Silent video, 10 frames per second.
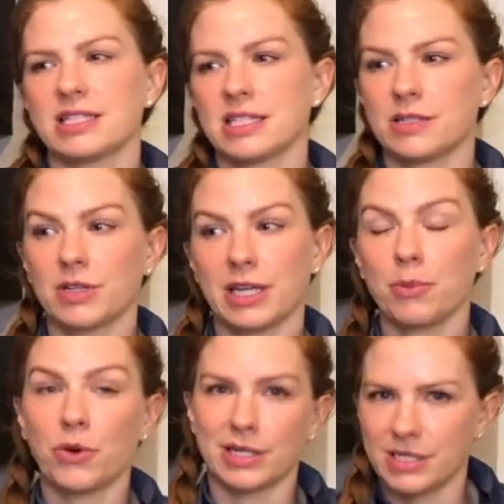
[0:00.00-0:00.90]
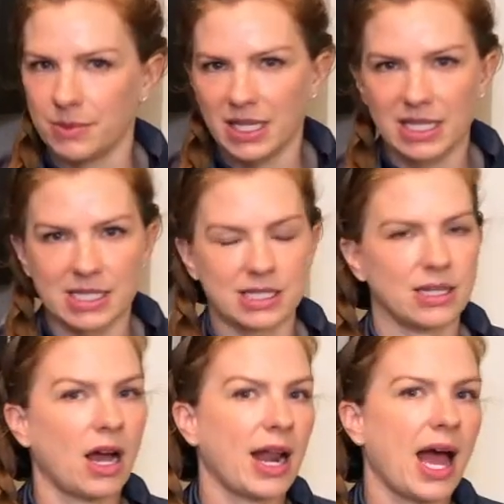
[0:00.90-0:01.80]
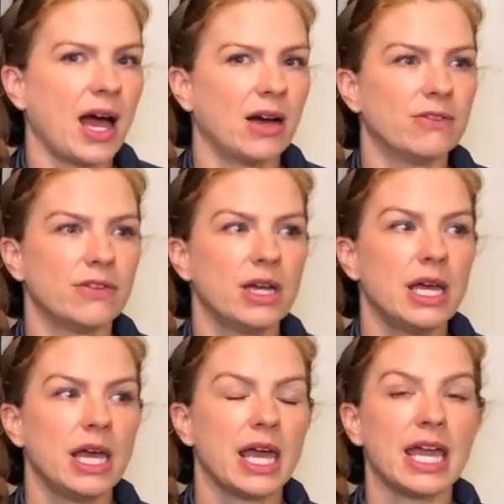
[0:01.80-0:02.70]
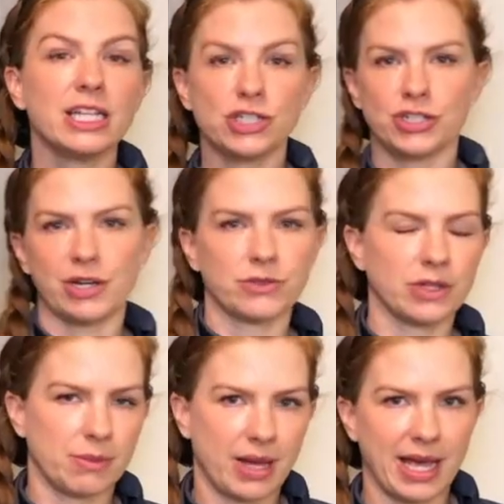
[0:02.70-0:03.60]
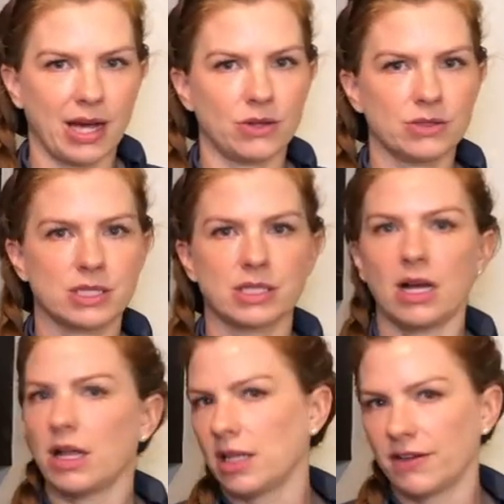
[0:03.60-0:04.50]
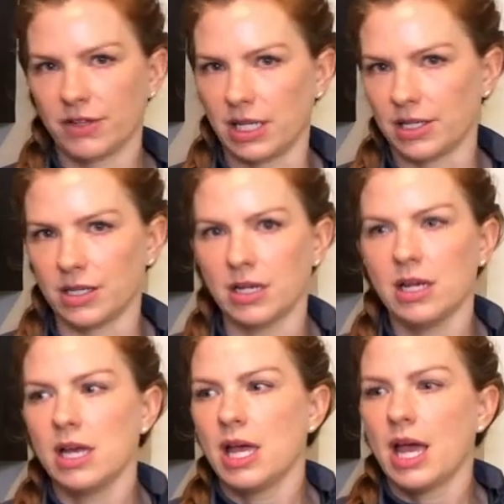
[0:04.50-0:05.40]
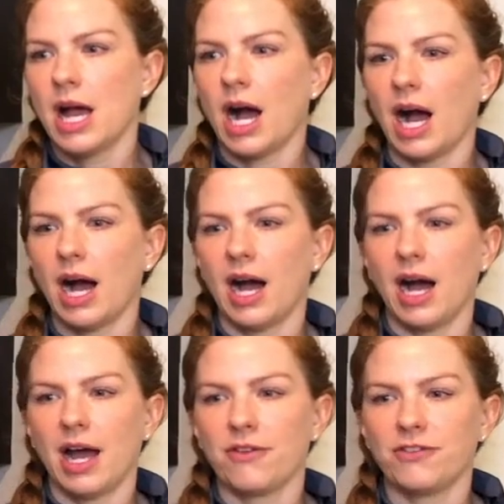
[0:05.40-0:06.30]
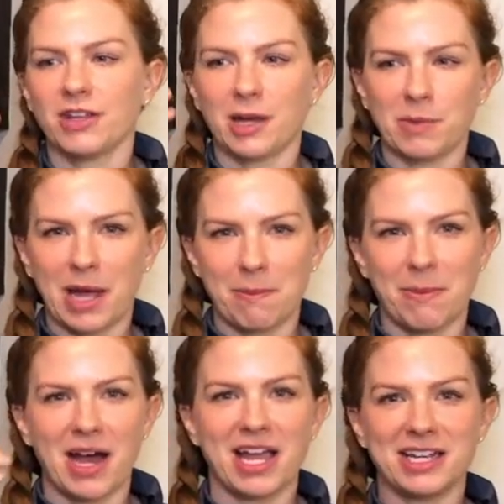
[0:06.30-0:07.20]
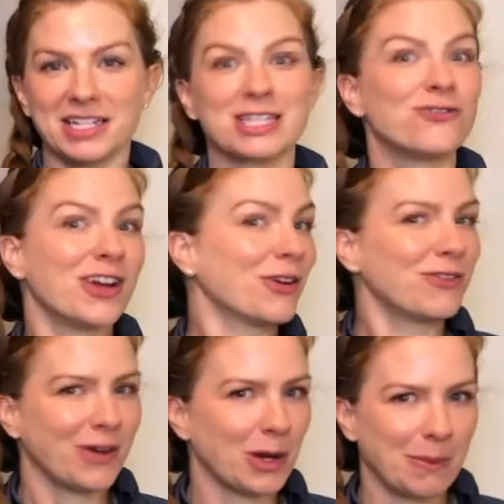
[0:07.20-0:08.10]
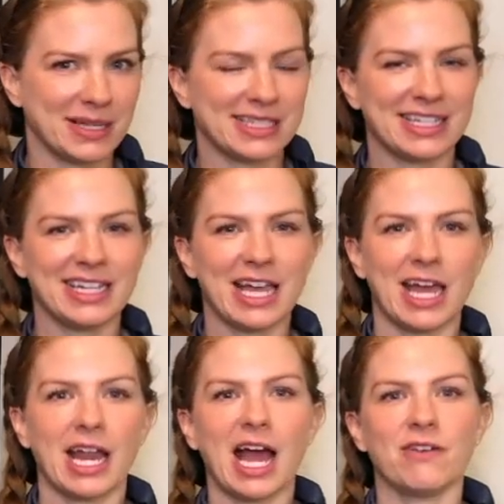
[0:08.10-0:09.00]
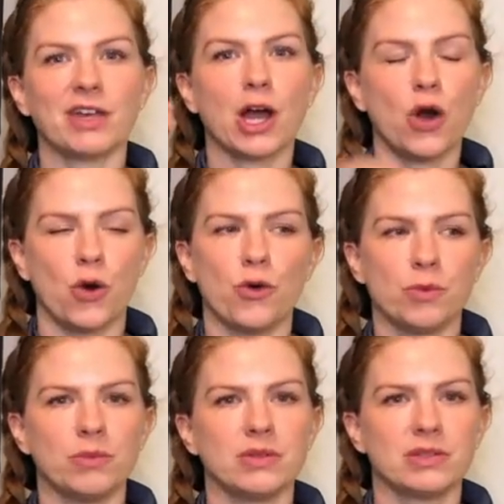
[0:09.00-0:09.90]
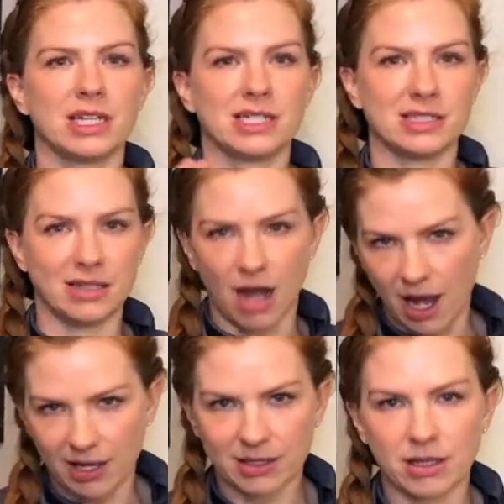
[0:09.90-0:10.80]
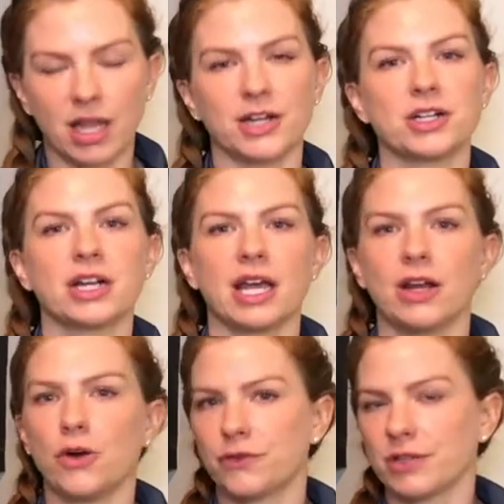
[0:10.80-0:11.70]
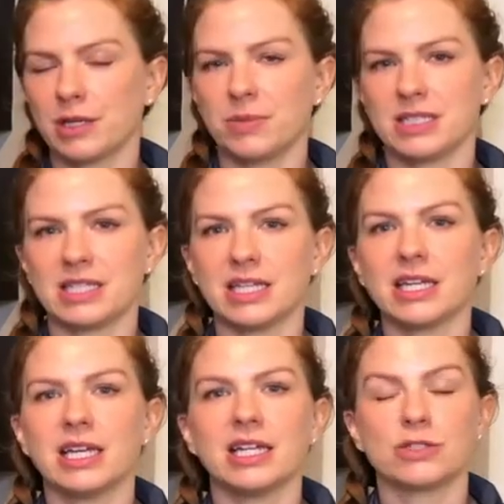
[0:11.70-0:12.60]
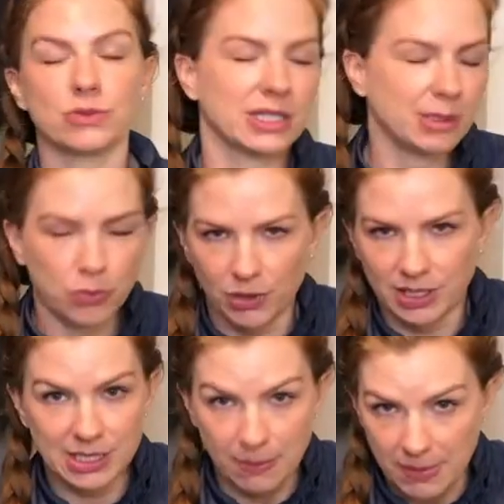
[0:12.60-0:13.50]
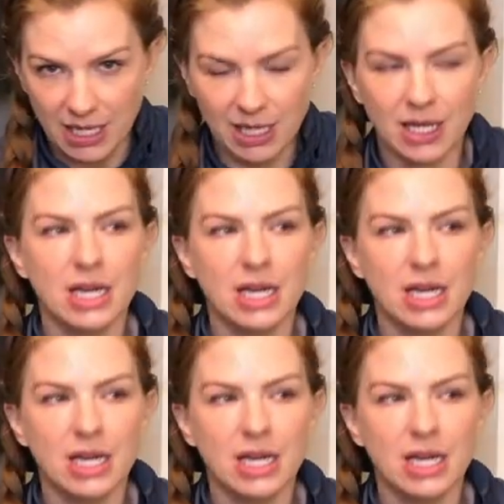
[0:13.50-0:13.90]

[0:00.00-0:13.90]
that's really important to me is to not have, in general in my house, a lot of clutter. I feel like my mind is very, very busy, and having a home that is not cluttered and overly busy is really important to me.